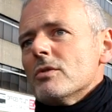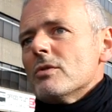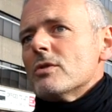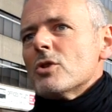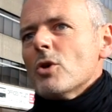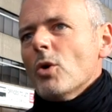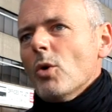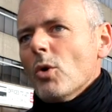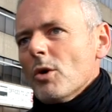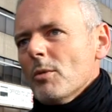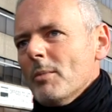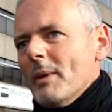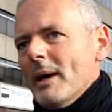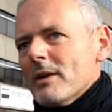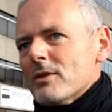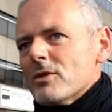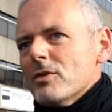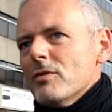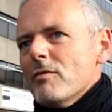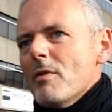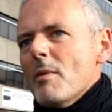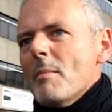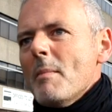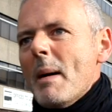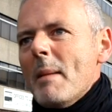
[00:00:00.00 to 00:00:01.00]
talk about
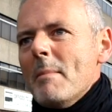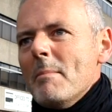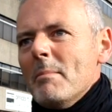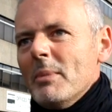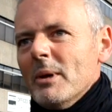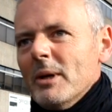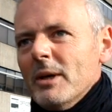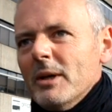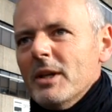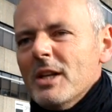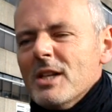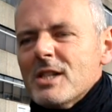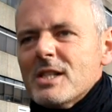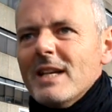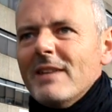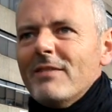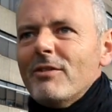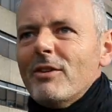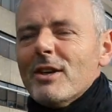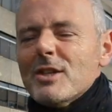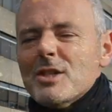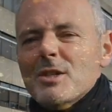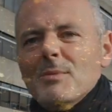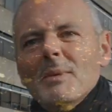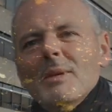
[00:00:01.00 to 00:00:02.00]
and remember, and it's never
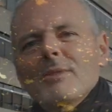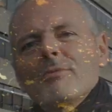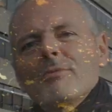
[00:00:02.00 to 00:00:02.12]
actually been